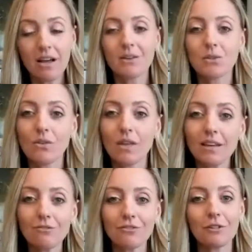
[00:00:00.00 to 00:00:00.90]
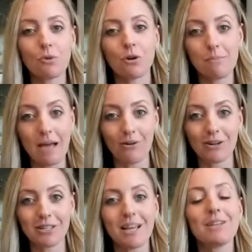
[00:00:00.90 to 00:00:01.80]
so they can feel more
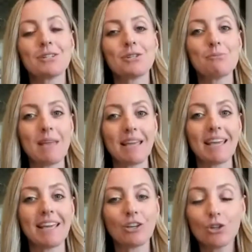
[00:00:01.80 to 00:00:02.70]
empowered to make a